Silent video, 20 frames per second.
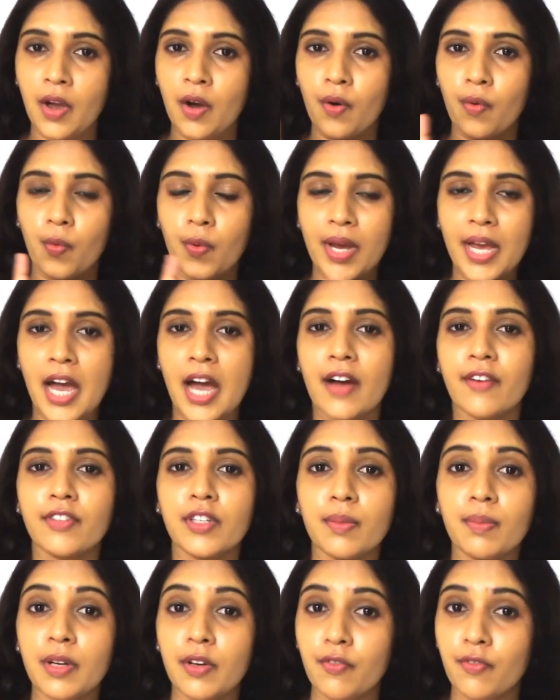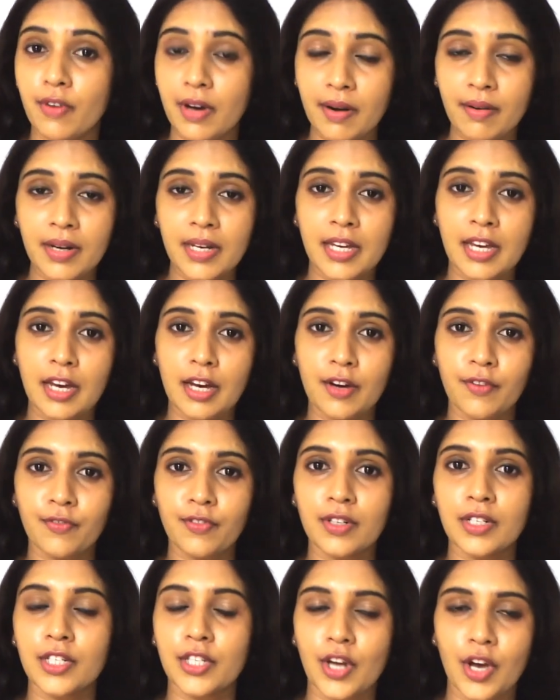We have to be very
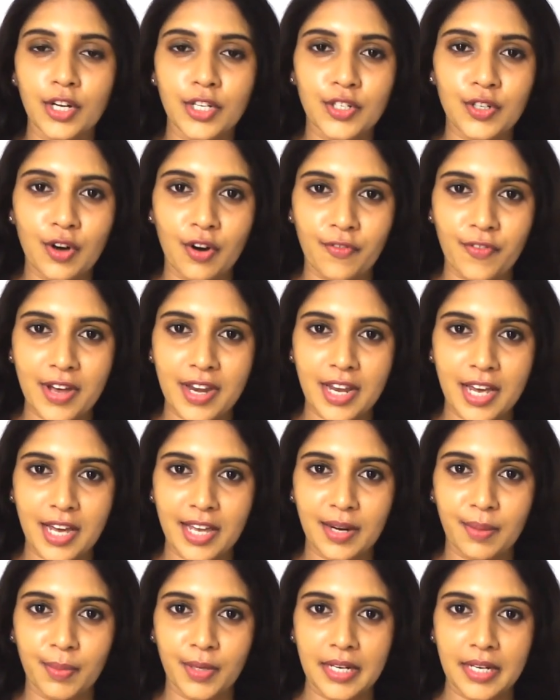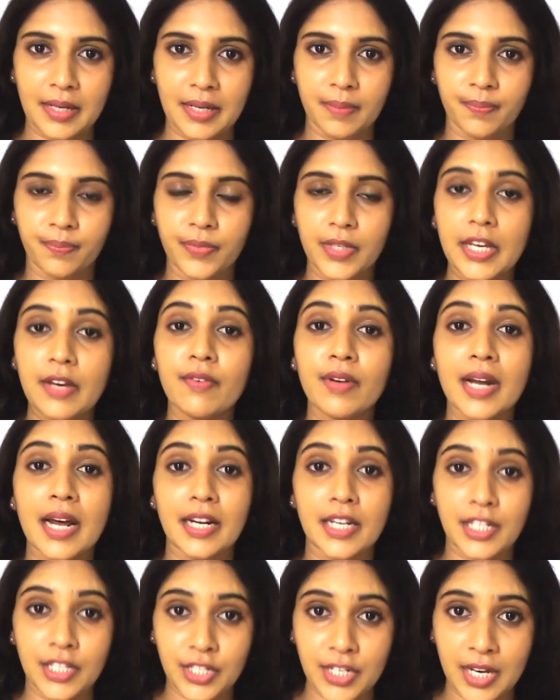careful not to offend anybody, even
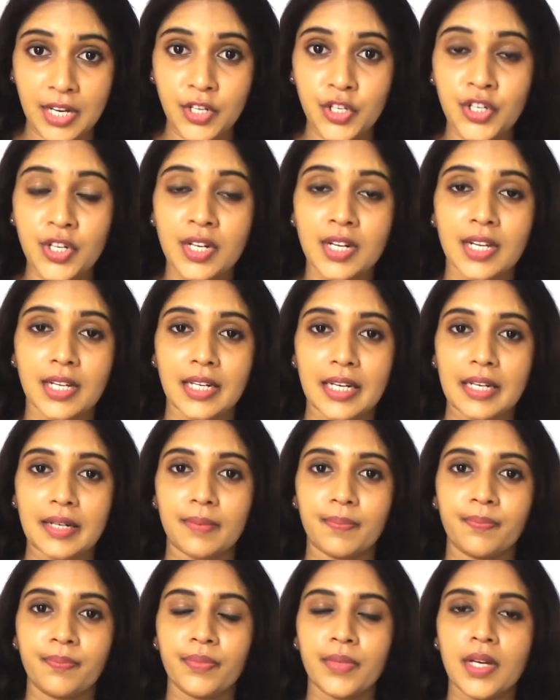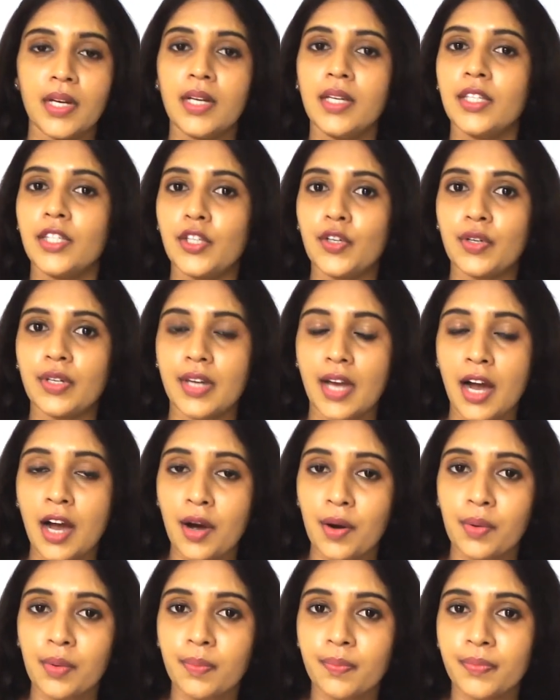unintentionally. So
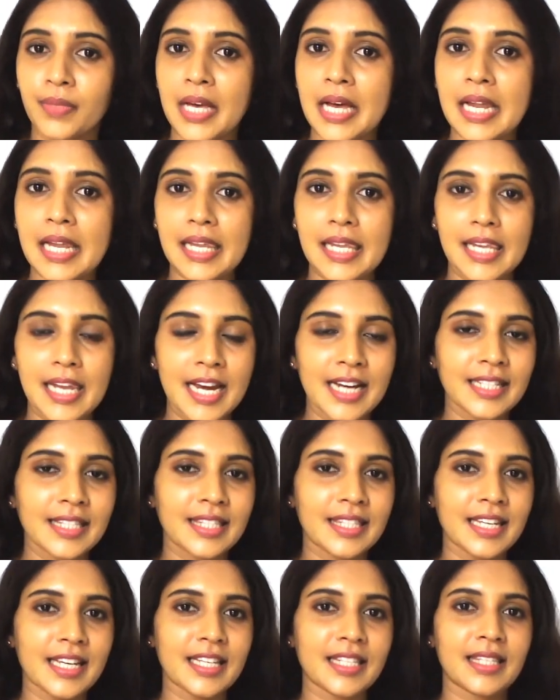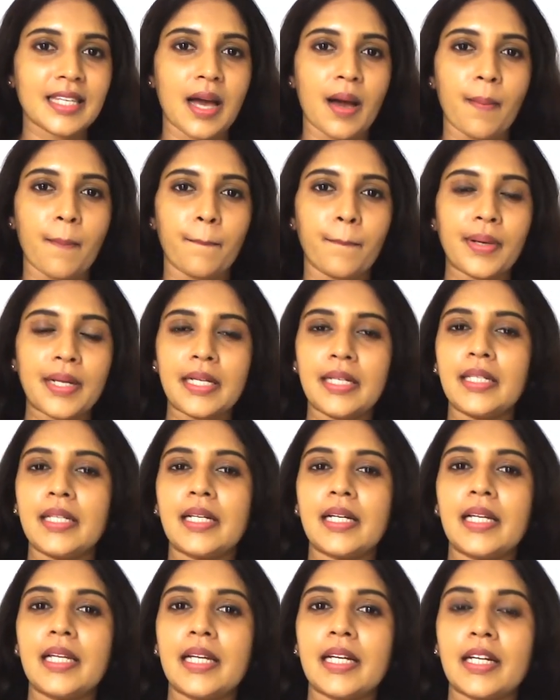now, let's see some
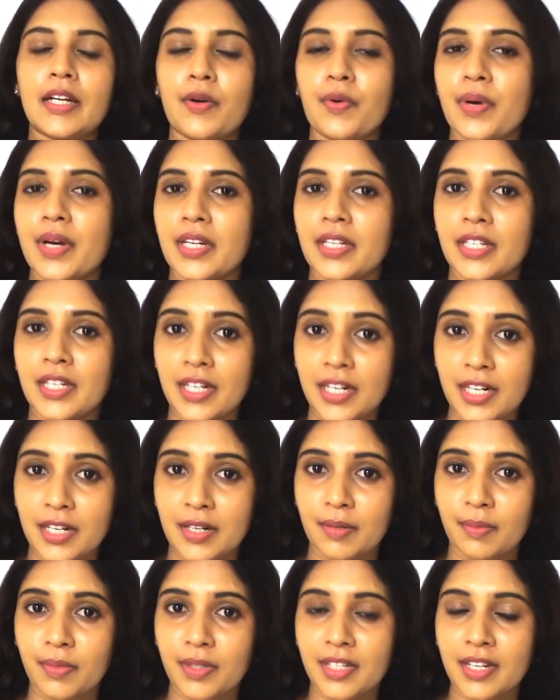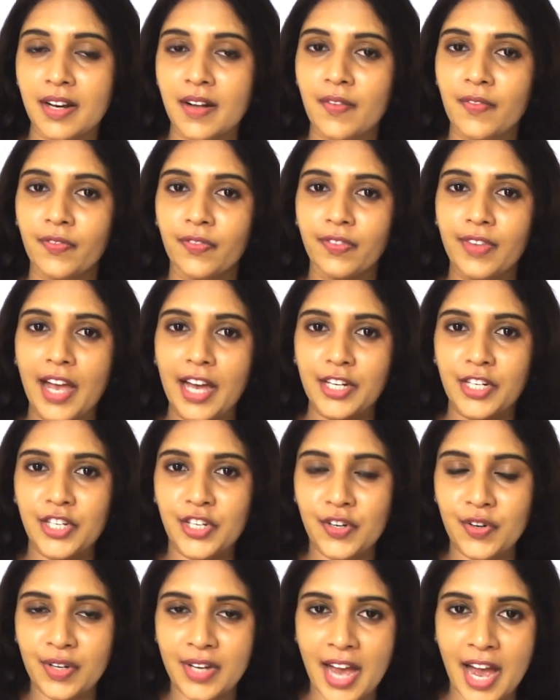politically correct terms that
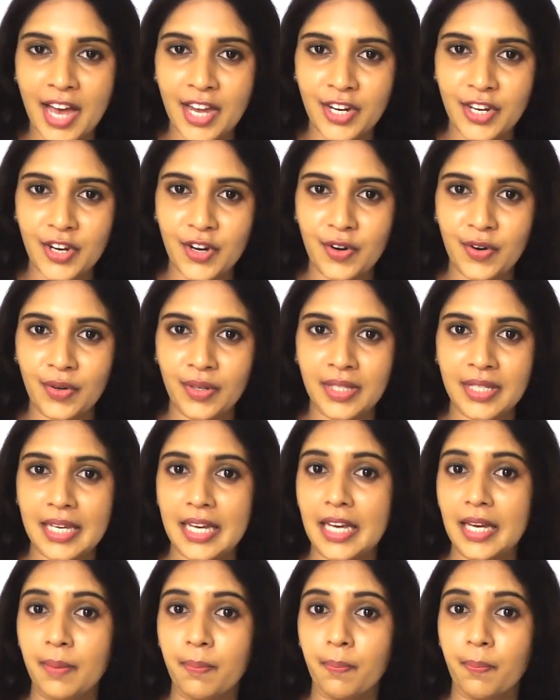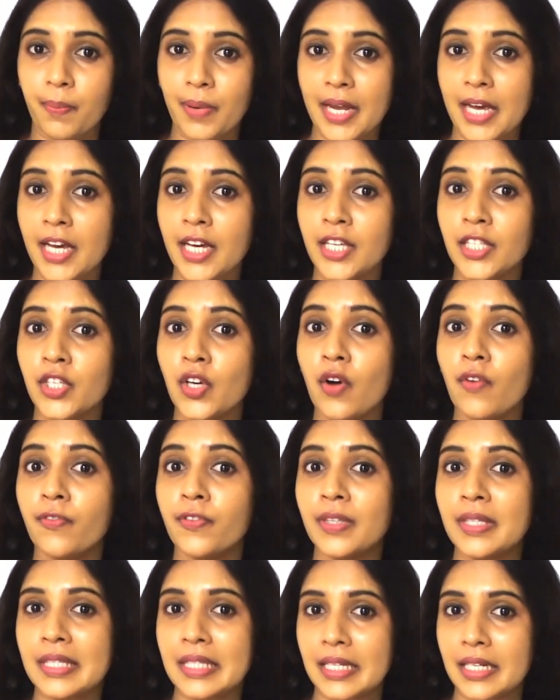you can use in place of
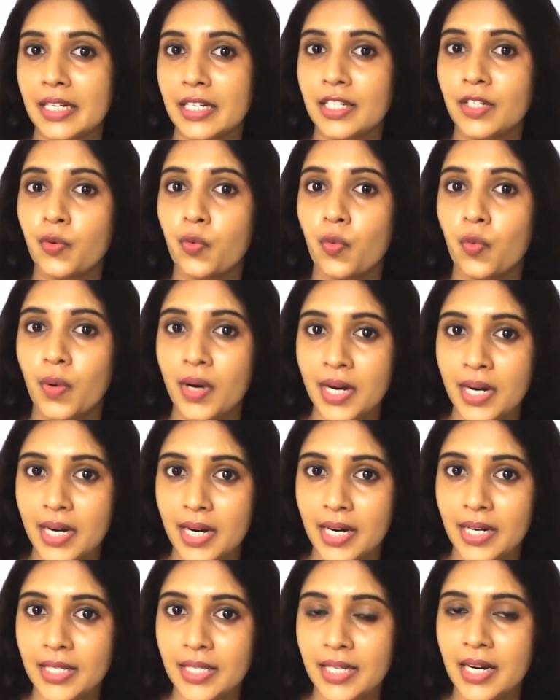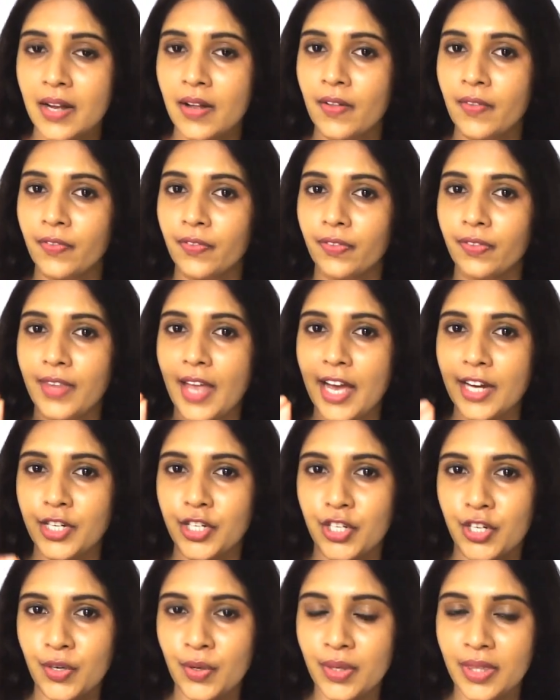certain words that
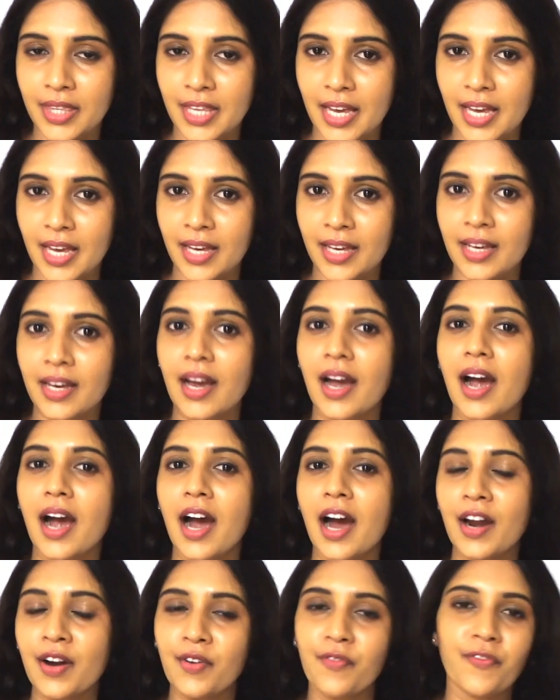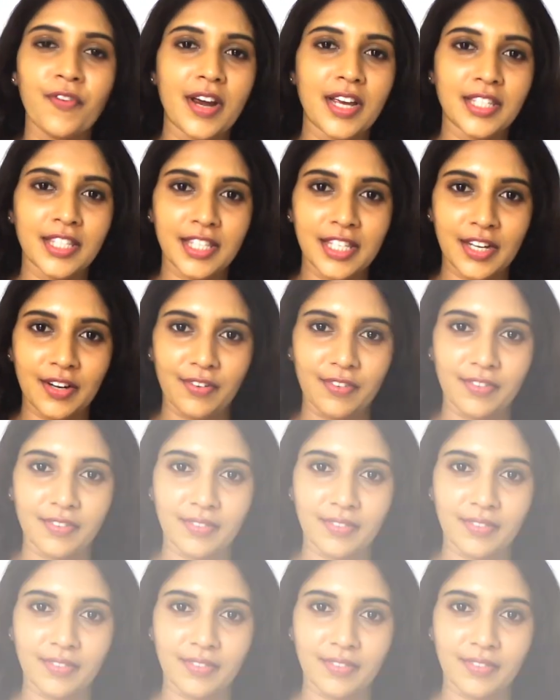you think are offensive.